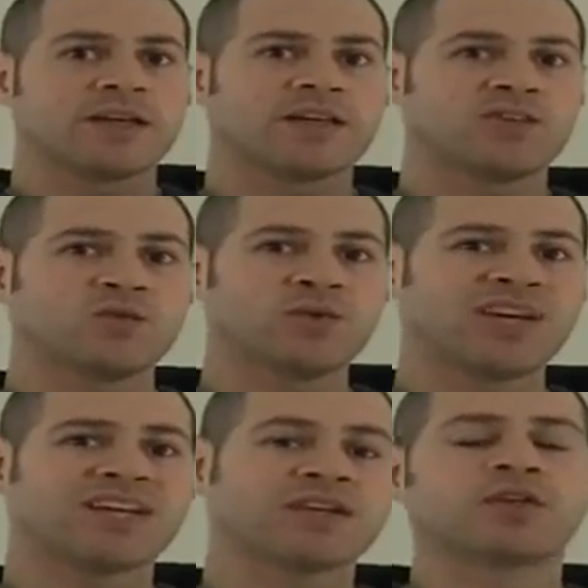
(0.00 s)
you will
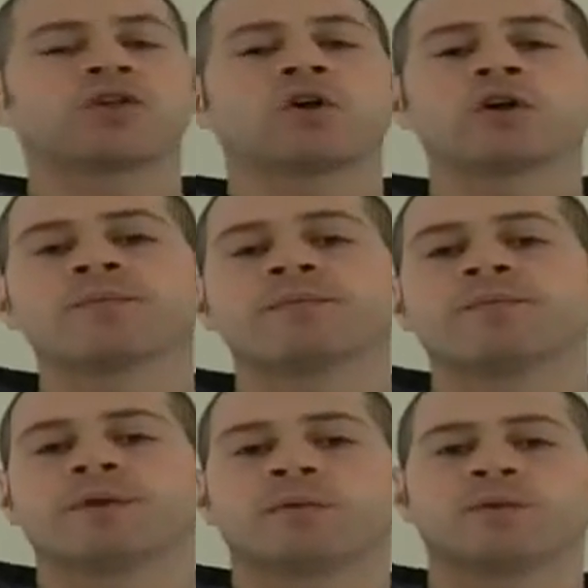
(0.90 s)
get an alarm.
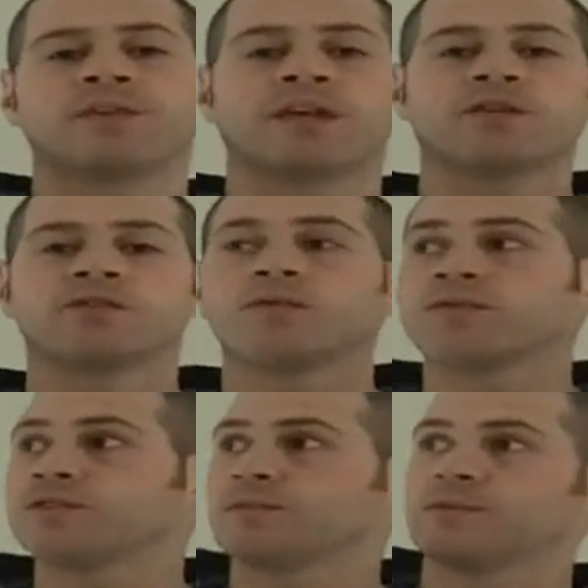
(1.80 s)
And what that'll do
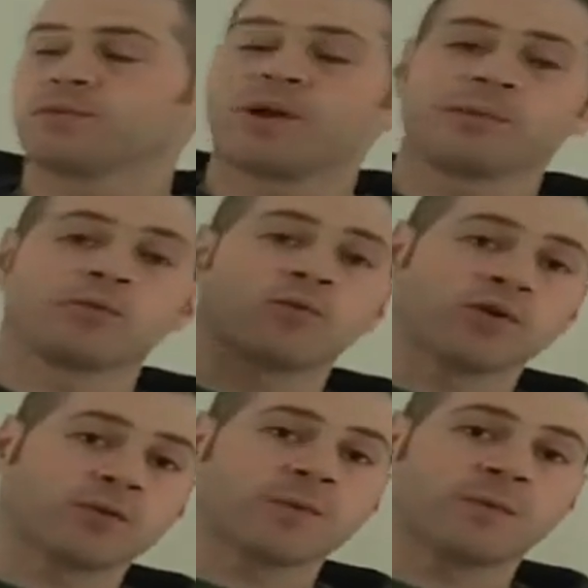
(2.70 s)
is you'll probably
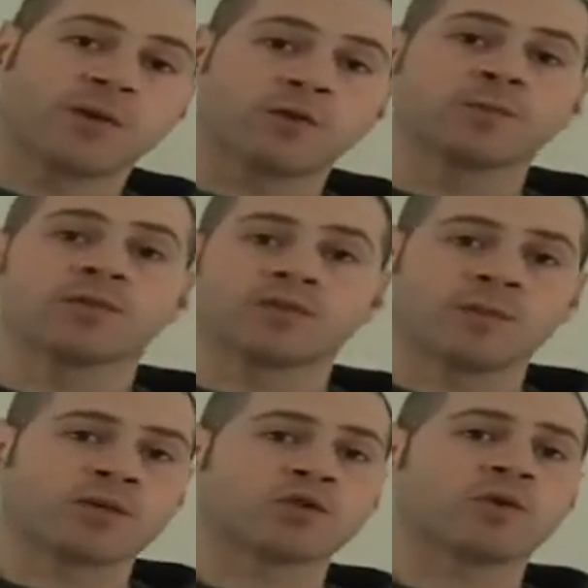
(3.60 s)
rush from your bedroom just to
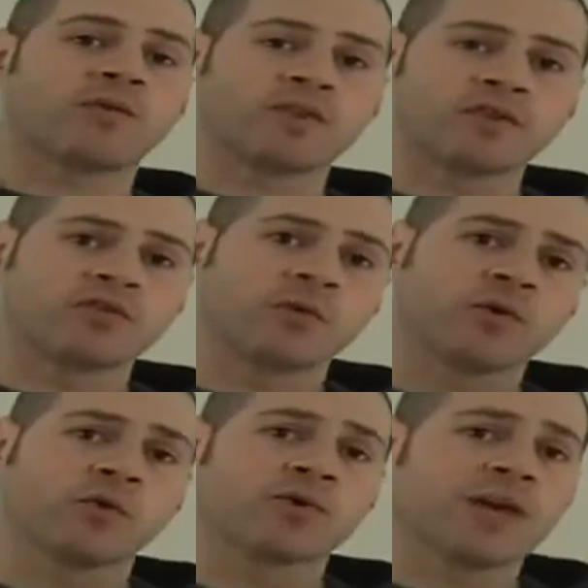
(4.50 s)
make sure everything's
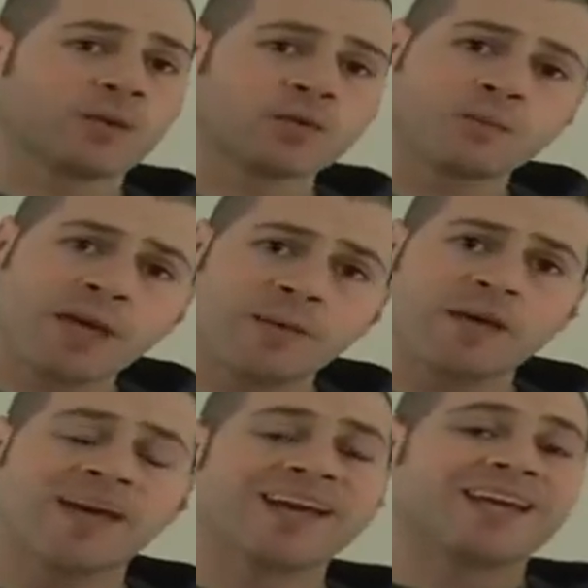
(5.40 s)
going okay with your
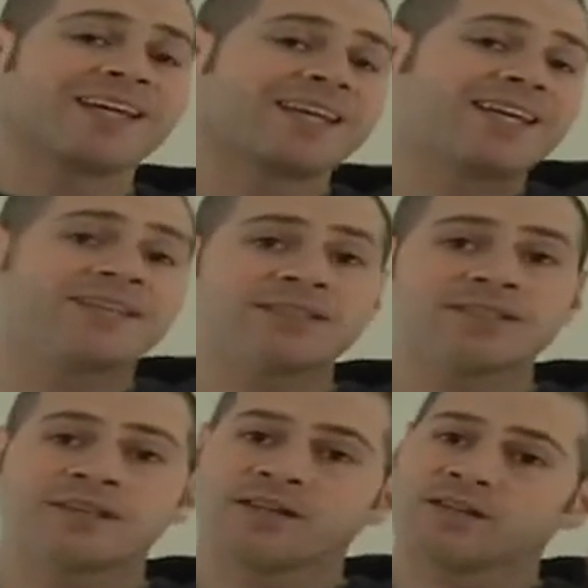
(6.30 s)
baby.
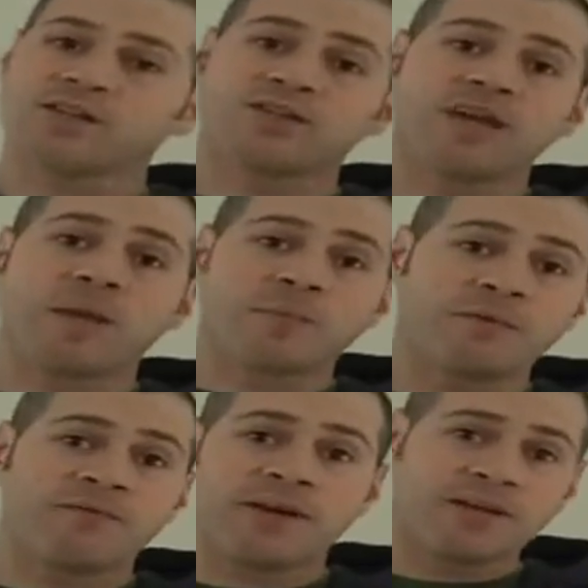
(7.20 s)
This does not
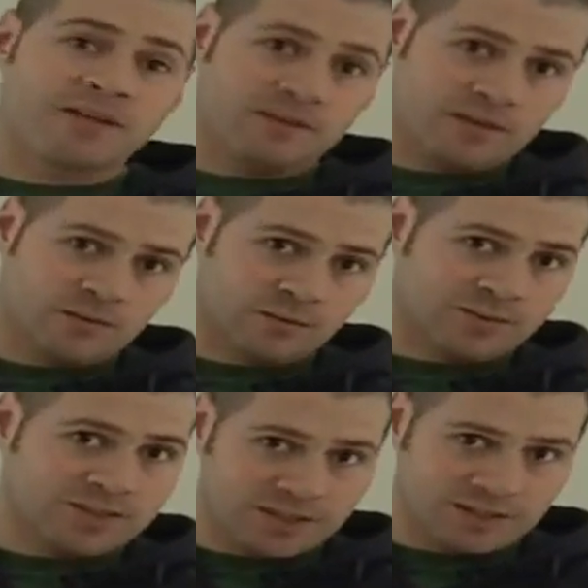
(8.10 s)
prevent from
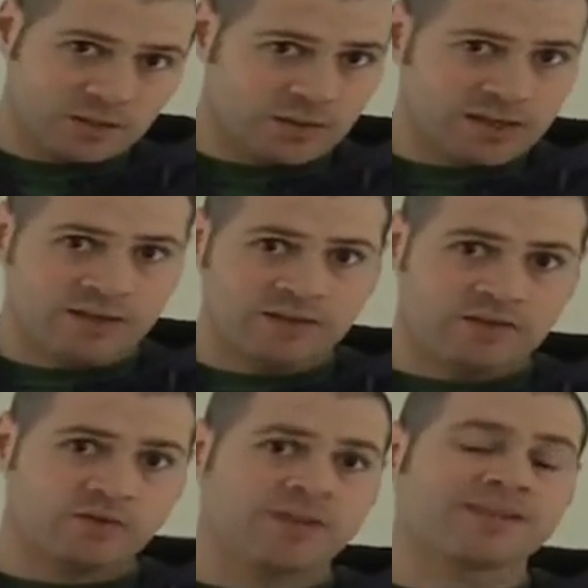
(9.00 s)
SIDS. I want to get this
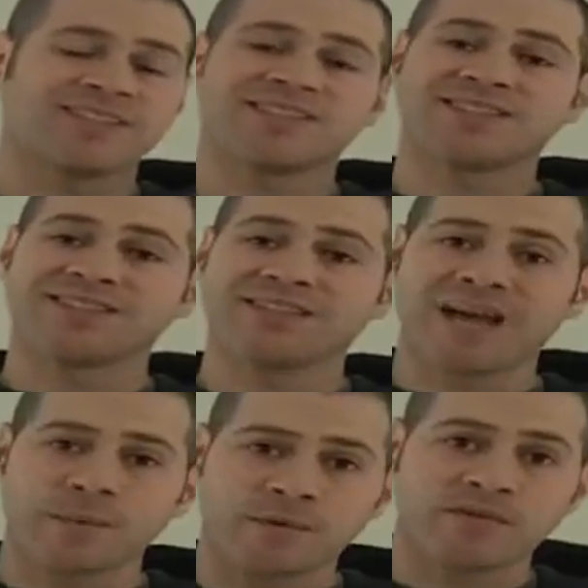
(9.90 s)
straight. This does
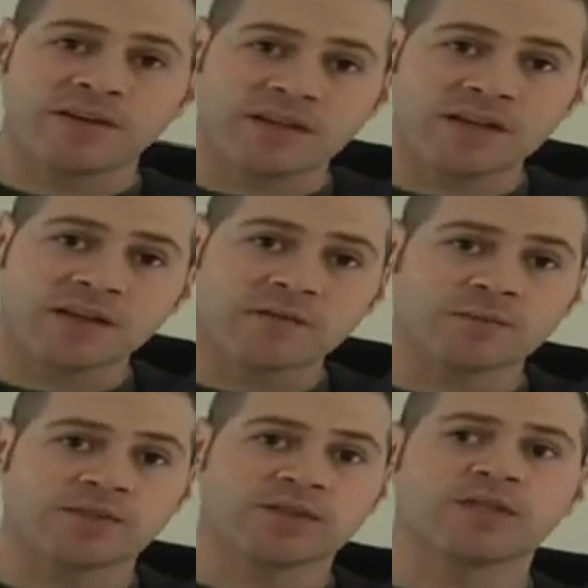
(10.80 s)
not prevent anything from
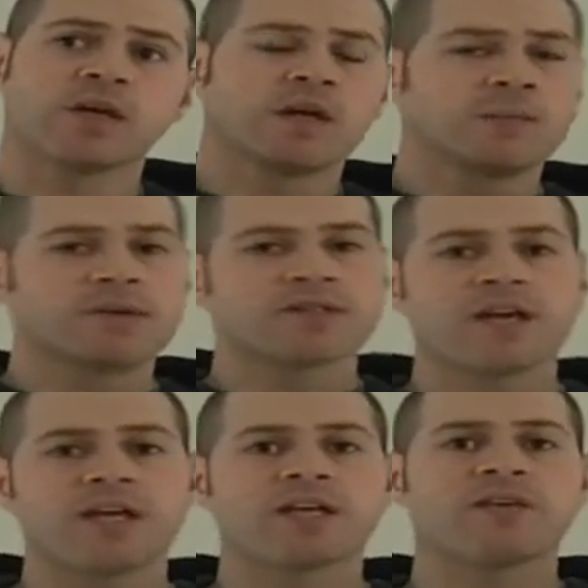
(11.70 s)
SIDS, but it's
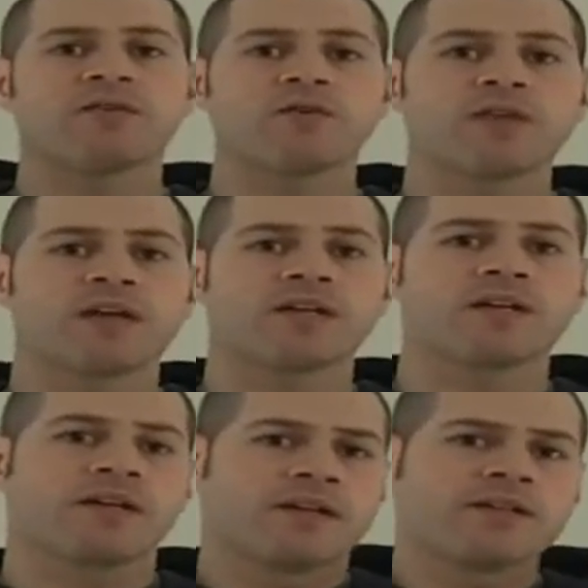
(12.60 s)
kind of giving you
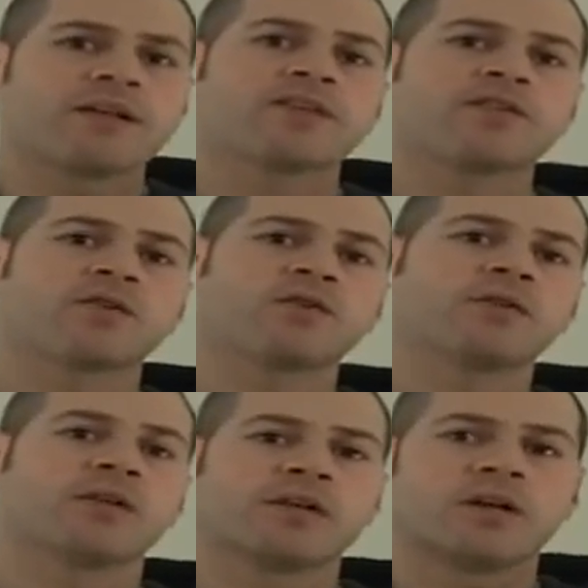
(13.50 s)
that nice
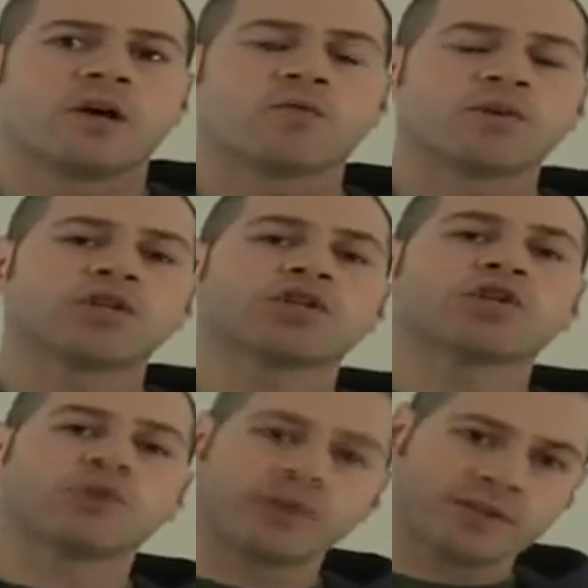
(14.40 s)
little
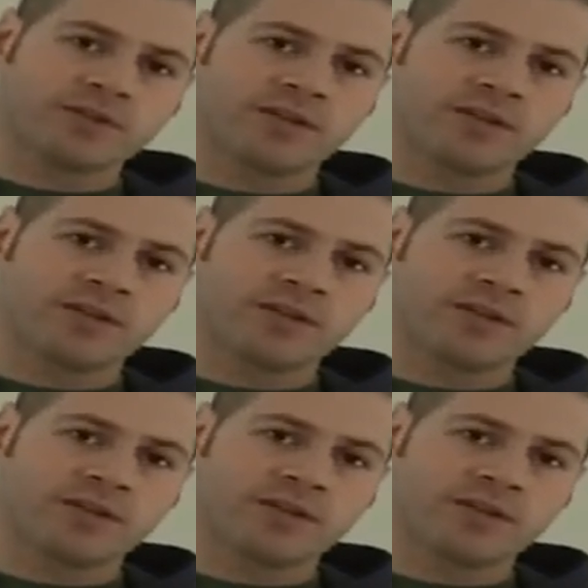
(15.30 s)
reassurance